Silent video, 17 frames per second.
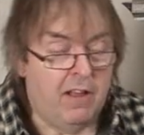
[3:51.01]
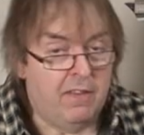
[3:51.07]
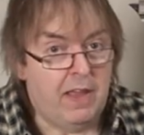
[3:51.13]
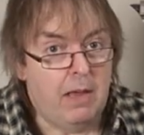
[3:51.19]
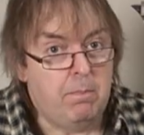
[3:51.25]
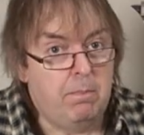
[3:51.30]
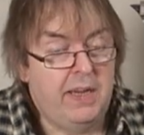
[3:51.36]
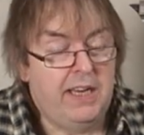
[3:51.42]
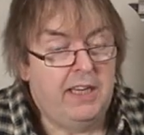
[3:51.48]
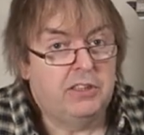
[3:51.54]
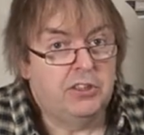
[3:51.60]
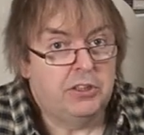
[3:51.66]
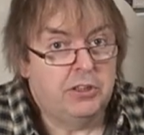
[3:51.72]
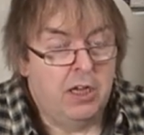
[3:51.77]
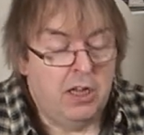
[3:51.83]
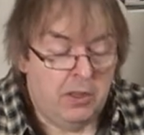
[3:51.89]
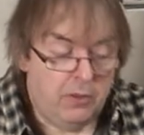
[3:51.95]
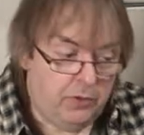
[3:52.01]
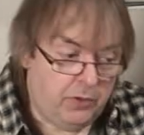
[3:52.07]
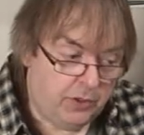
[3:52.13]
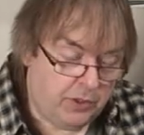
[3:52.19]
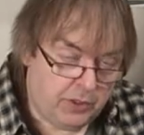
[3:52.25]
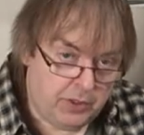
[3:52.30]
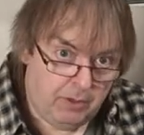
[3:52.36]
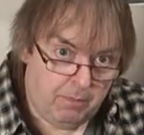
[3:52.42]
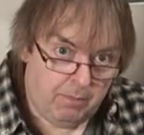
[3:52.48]
That means
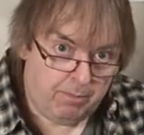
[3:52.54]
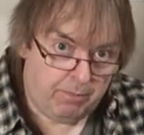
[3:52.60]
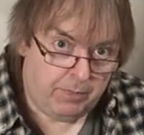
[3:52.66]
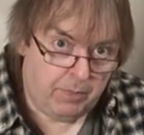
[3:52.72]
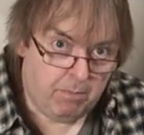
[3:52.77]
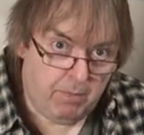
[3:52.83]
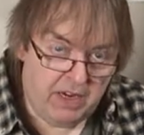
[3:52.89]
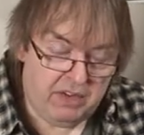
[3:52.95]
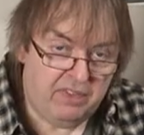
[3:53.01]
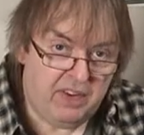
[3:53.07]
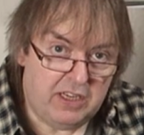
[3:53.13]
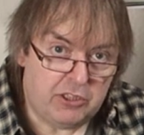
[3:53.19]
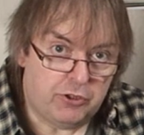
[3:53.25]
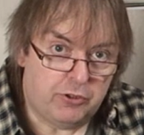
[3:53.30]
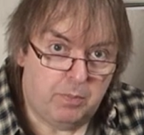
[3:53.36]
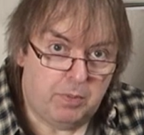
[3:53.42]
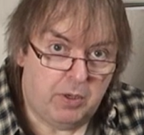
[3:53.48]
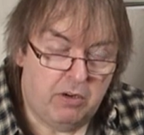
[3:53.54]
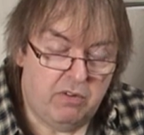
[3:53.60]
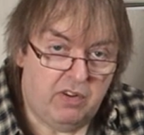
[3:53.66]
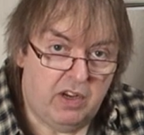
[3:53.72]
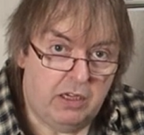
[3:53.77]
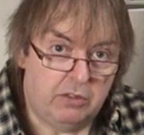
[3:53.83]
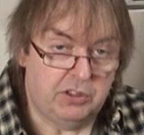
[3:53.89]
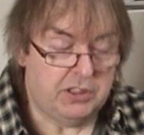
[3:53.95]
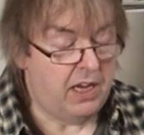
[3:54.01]
that manufacturer
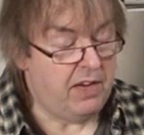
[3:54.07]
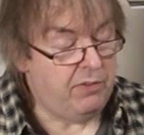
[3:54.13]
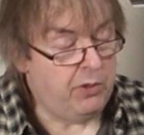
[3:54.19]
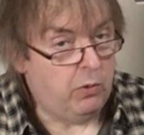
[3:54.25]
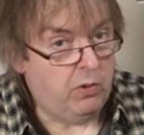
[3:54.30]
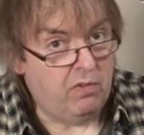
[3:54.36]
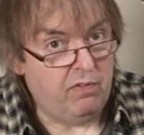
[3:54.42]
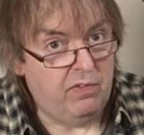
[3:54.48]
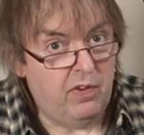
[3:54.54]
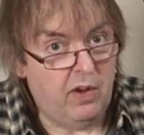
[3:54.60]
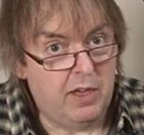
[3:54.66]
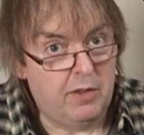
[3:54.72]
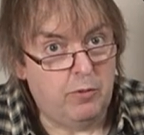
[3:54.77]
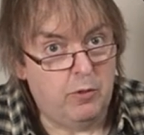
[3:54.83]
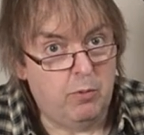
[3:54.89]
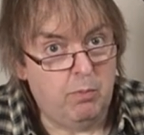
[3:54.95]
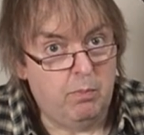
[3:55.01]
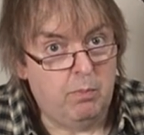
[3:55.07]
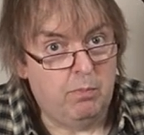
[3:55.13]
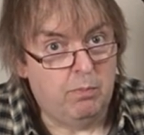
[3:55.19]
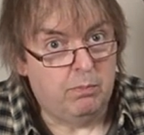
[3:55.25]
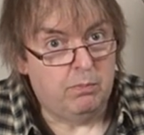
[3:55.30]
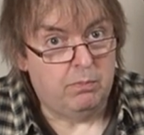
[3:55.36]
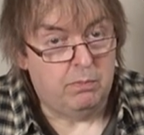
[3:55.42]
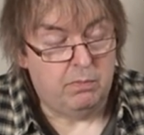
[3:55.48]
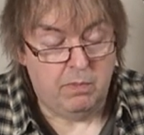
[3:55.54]
profiles, if you can find them,
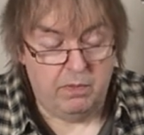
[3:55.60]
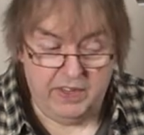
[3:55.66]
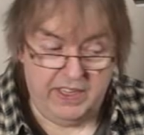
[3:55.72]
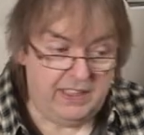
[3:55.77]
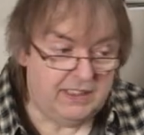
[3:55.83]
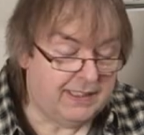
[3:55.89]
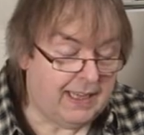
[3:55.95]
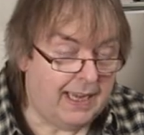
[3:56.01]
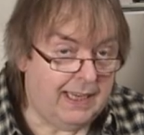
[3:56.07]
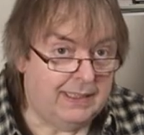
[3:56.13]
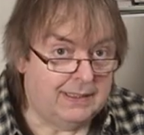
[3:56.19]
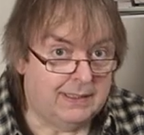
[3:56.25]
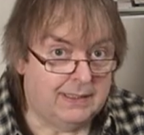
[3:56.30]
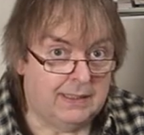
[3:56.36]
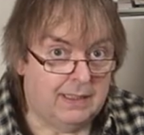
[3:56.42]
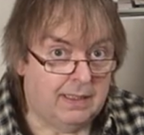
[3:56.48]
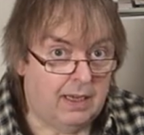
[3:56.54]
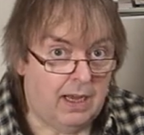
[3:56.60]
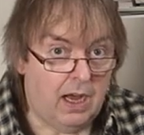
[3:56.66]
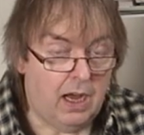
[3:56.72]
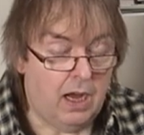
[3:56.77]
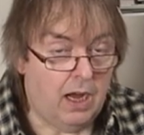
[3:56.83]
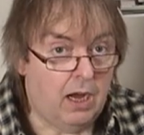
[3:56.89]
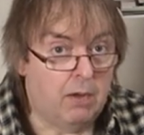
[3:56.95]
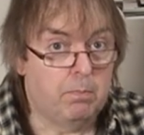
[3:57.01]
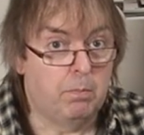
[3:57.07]
these days
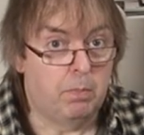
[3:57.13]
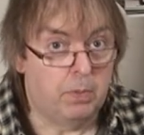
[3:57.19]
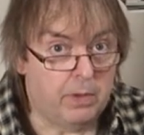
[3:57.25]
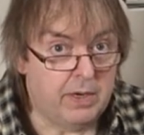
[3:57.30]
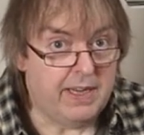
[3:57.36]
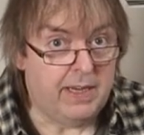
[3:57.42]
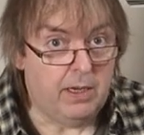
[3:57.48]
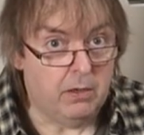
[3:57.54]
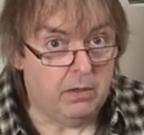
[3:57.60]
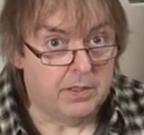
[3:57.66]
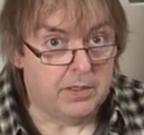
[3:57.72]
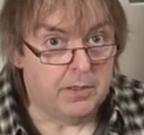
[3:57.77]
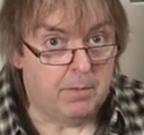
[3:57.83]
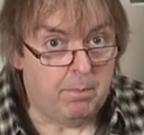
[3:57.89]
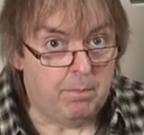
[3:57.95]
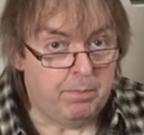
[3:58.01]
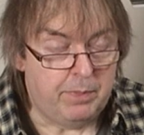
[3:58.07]
are pretty good.